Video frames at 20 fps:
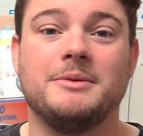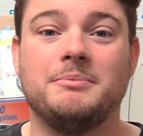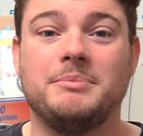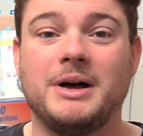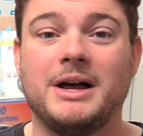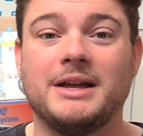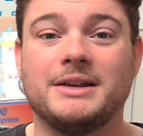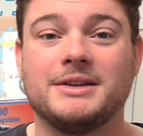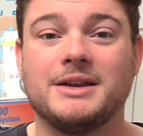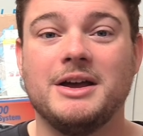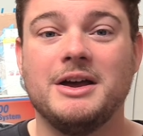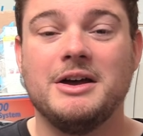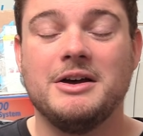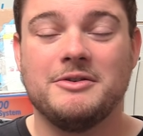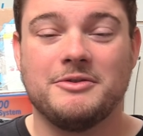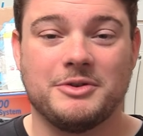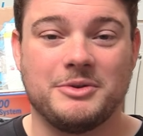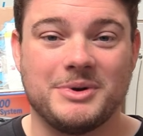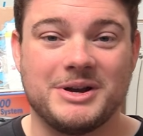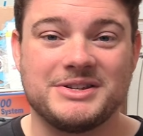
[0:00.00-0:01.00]
But
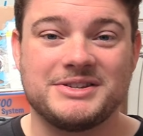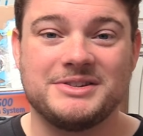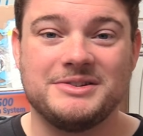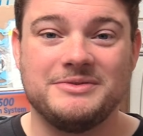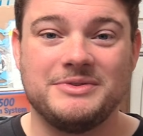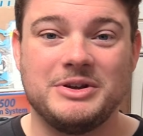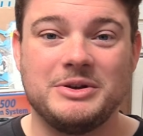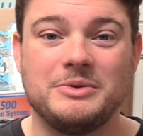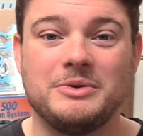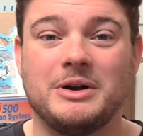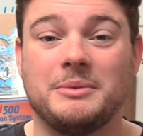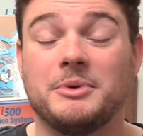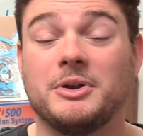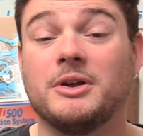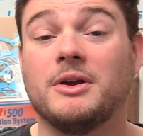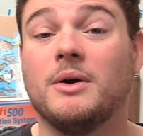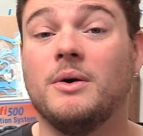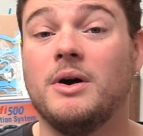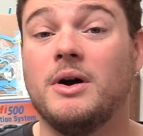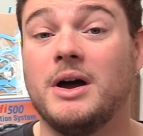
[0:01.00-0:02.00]
for the rest of you, I'm going
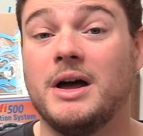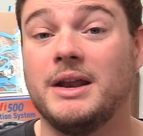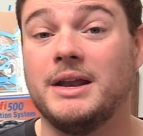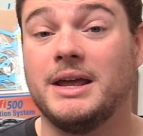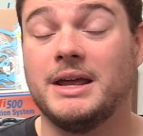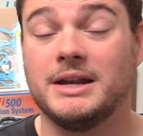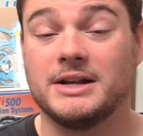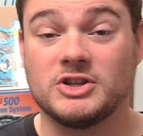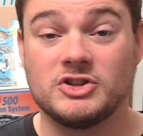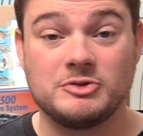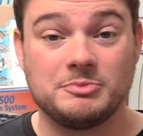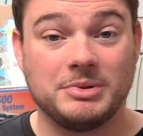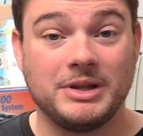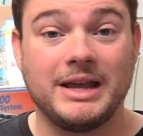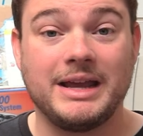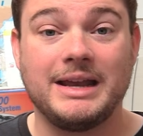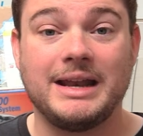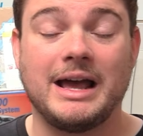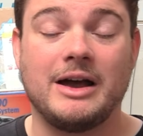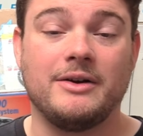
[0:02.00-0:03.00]
to go ahead and
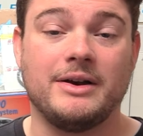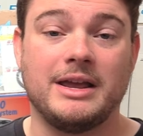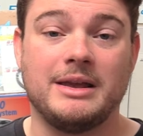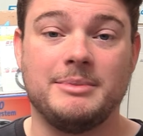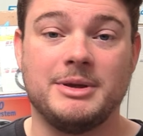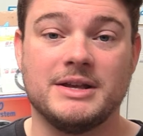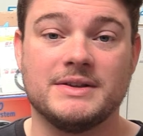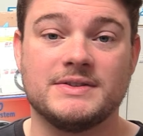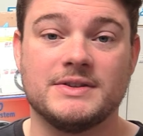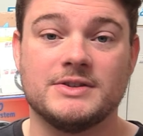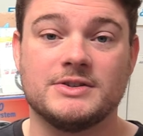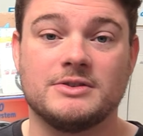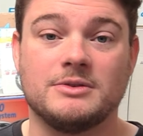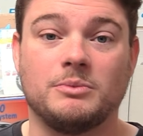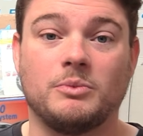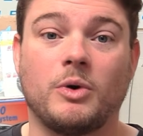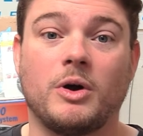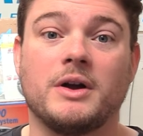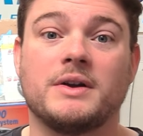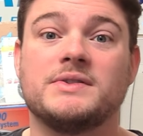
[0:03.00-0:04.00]
explain how an ABS
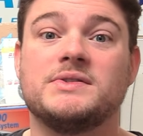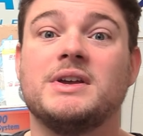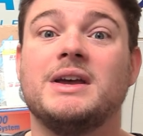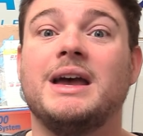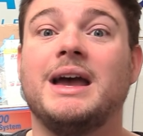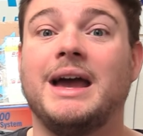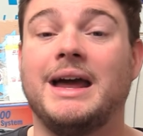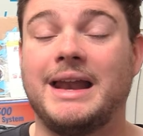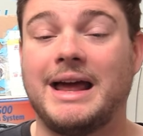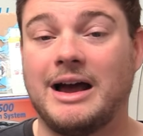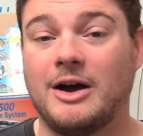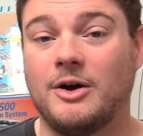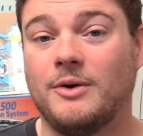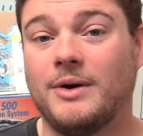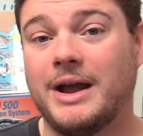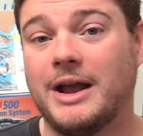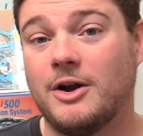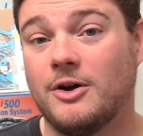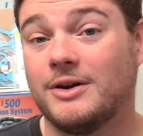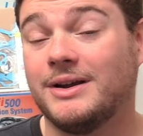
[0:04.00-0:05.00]
system works and
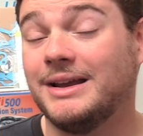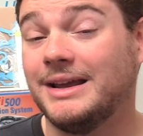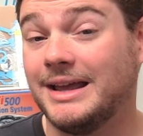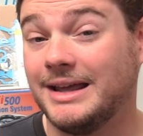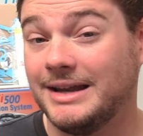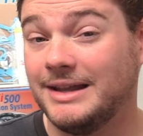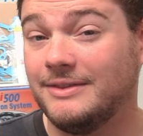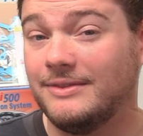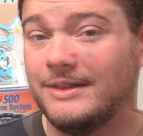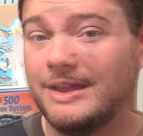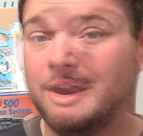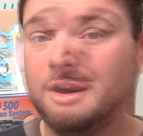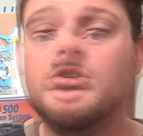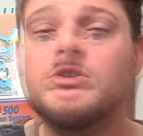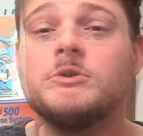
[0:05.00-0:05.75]
how air can get in there.